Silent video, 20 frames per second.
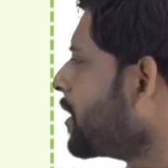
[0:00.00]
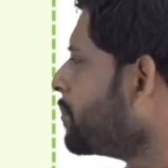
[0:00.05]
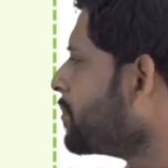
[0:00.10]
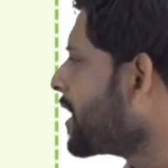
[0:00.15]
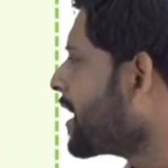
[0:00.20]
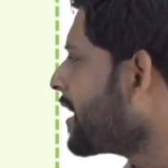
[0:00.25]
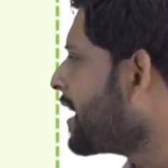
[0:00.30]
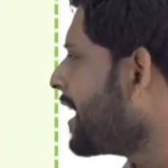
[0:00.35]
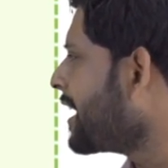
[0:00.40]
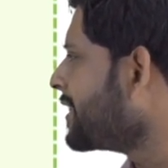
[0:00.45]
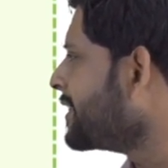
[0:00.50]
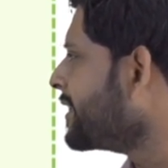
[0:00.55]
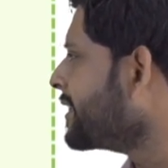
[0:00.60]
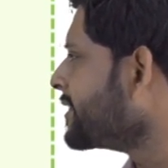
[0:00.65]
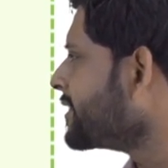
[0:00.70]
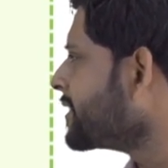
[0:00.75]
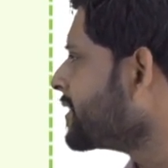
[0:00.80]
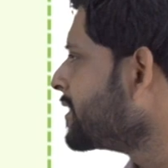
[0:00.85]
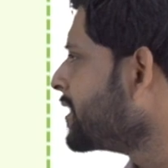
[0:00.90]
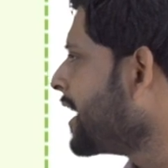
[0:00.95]
something like
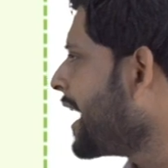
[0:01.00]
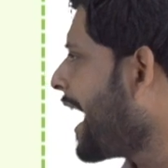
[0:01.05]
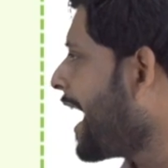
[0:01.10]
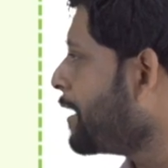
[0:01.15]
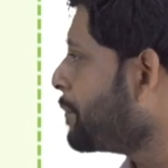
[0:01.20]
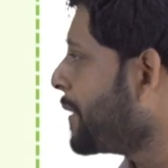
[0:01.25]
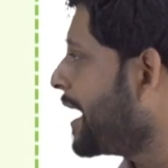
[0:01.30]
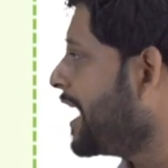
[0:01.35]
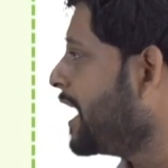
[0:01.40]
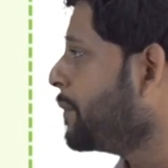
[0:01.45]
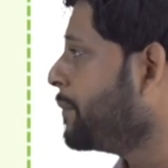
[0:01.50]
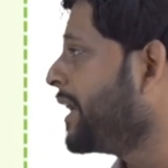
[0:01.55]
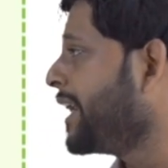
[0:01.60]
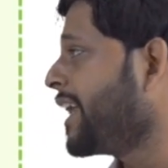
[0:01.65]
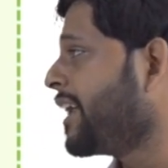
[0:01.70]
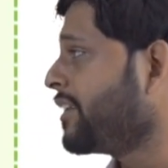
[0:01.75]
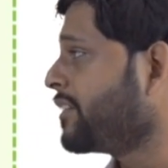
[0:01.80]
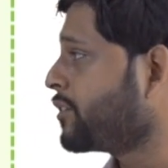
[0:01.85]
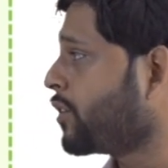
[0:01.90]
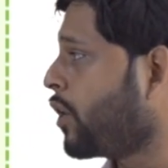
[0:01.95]
this, and my limit
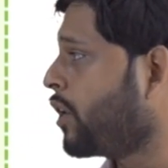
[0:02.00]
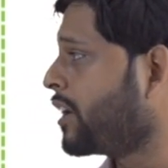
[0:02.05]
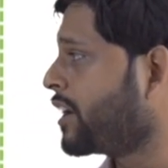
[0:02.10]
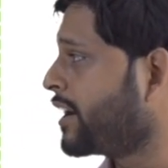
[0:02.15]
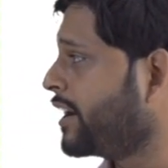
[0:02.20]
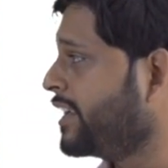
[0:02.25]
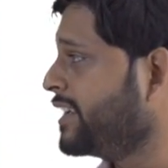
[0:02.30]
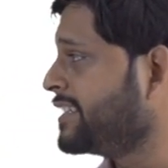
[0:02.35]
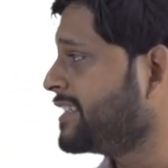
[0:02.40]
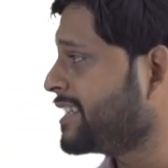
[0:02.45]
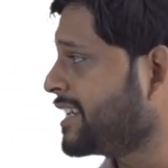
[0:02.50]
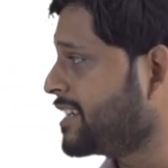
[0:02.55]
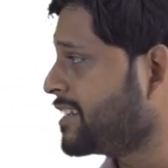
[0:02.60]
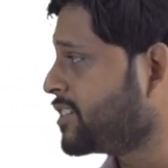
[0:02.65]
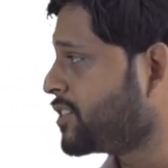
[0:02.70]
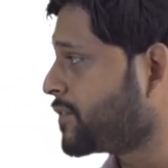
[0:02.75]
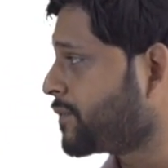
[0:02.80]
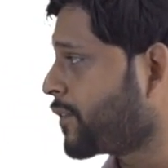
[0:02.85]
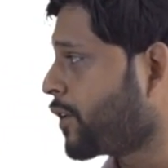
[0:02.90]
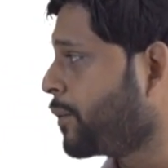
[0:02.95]
has already
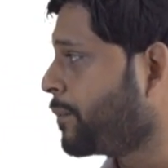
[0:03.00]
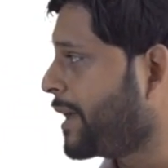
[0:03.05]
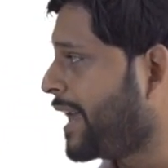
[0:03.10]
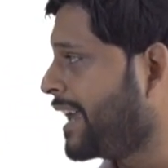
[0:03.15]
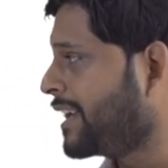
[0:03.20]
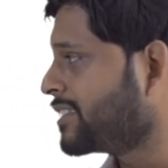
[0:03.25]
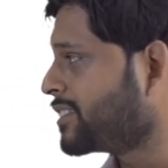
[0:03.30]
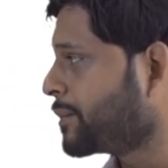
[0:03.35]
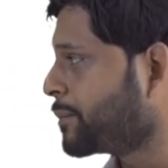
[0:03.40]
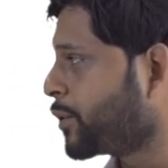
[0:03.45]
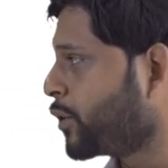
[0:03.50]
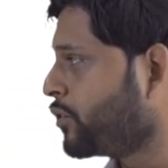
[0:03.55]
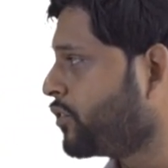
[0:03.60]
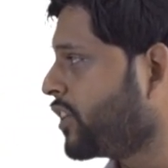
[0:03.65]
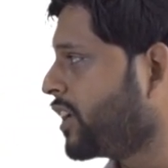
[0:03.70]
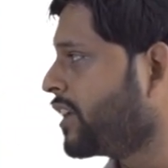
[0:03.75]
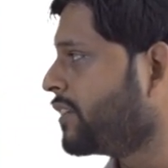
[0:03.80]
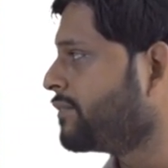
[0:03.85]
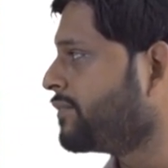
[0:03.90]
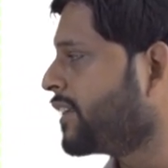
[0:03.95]
changed from x
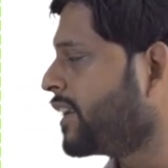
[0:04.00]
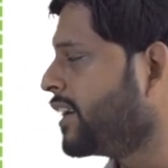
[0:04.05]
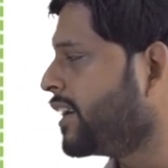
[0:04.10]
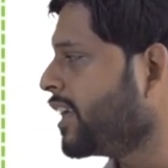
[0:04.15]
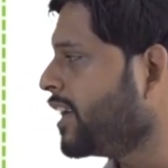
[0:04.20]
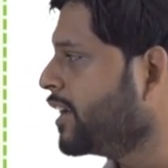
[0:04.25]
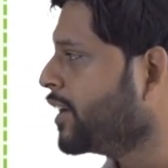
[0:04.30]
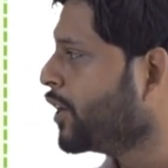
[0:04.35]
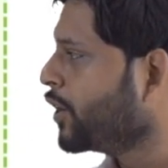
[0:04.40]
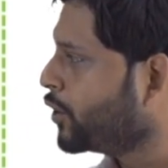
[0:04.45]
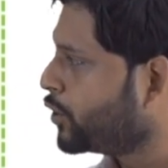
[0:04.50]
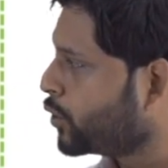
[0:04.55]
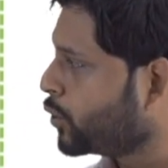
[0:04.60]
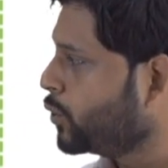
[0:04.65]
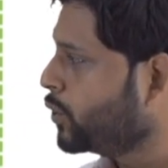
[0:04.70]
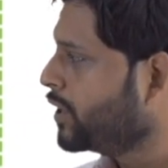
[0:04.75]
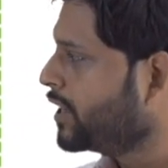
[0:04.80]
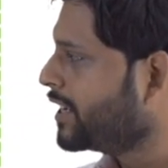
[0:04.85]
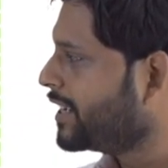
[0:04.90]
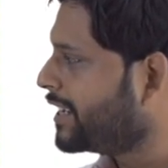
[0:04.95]
approaching infinity
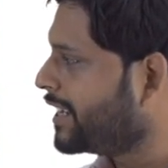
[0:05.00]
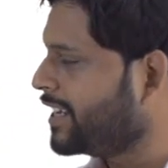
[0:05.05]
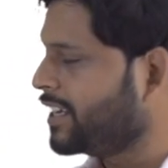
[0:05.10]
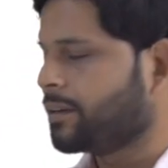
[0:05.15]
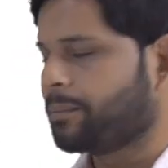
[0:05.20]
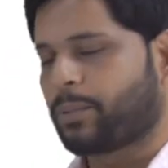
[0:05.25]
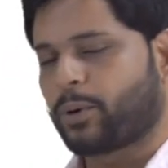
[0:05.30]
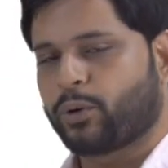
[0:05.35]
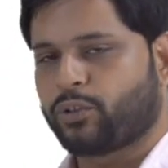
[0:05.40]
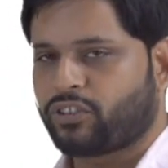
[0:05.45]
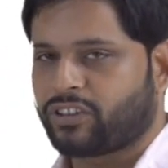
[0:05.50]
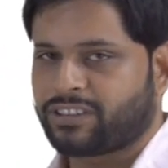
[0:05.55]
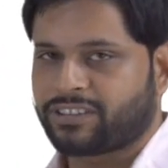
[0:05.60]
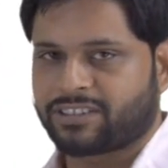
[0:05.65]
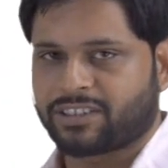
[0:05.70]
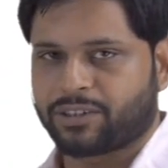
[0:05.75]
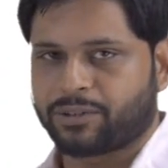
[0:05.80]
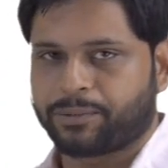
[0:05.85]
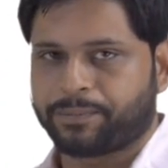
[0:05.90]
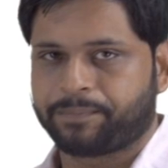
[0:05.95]
to t approaching
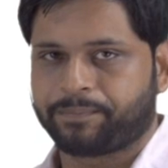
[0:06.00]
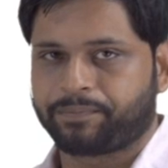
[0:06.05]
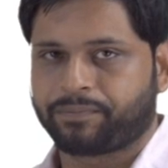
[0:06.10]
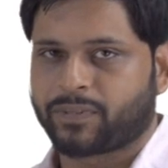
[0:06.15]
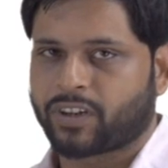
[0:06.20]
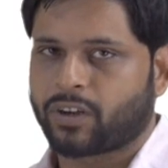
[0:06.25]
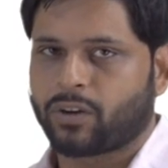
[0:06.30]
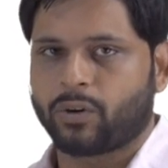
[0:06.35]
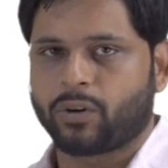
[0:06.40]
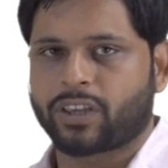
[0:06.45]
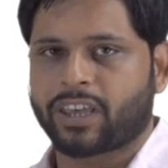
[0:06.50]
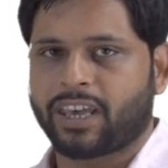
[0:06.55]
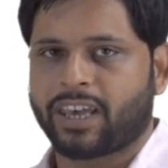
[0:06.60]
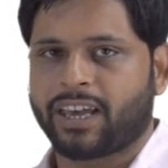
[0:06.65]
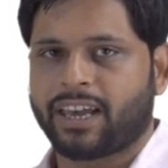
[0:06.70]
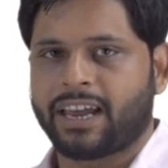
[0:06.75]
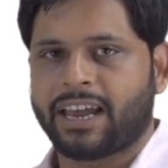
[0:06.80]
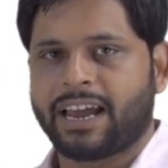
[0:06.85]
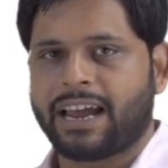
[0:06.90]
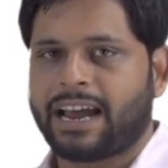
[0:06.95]
0.
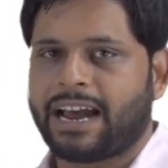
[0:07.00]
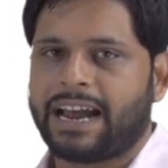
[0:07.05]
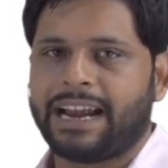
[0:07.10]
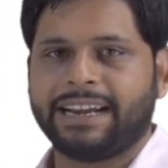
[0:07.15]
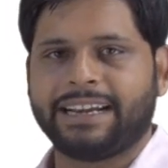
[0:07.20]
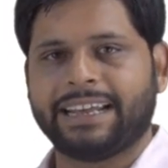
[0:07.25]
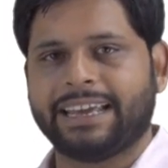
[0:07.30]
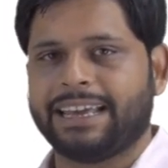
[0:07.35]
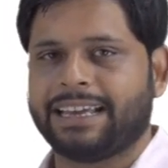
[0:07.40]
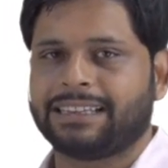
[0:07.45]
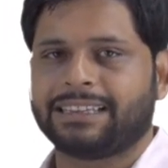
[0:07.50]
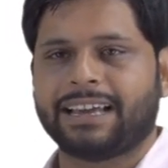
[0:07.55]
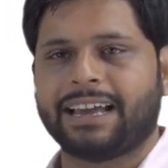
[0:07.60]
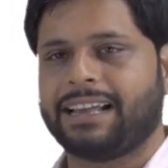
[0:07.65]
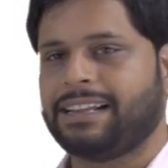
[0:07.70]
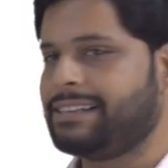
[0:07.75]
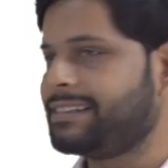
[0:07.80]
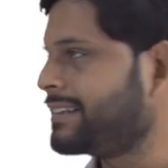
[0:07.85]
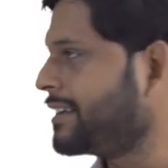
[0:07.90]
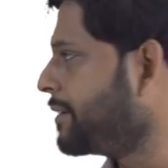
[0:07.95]
Okay, I take the
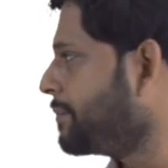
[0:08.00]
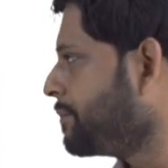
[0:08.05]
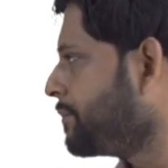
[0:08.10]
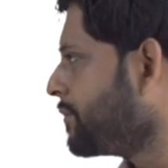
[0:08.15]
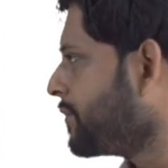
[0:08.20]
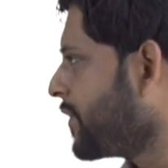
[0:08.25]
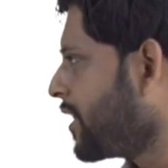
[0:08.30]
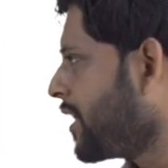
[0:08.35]
LCM,